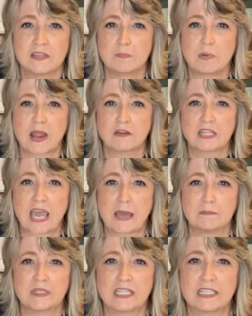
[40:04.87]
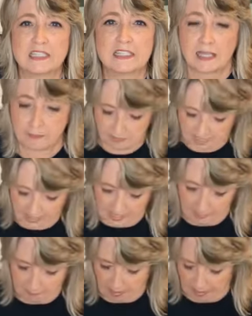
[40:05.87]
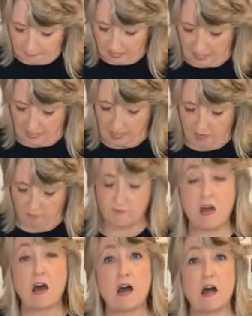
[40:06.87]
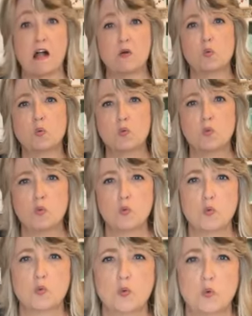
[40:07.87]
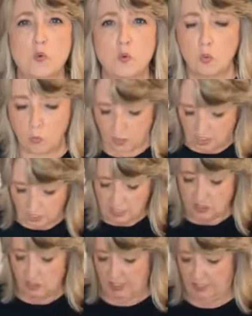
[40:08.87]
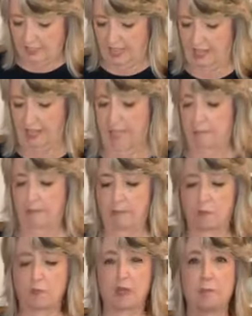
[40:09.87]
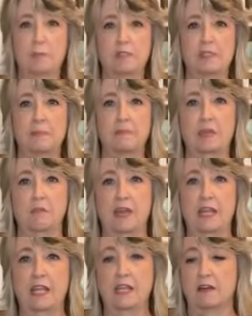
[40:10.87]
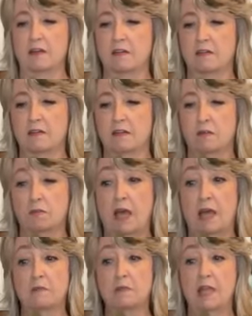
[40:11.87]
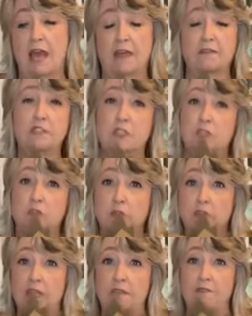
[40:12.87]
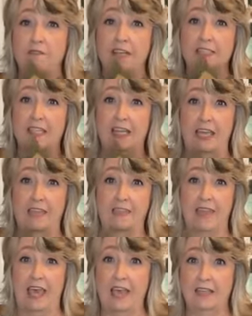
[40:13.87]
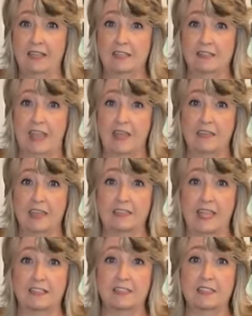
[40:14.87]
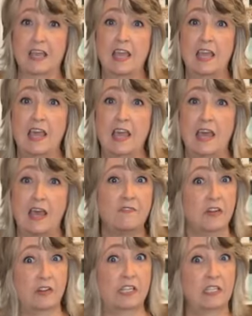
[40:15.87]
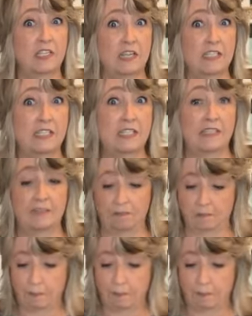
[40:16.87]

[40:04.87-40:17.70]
The brown cat needs something like maybe hello fall. Ooh, she's saying that maybe we could put something right here. I will have to investigate that because I think that's a very good idea.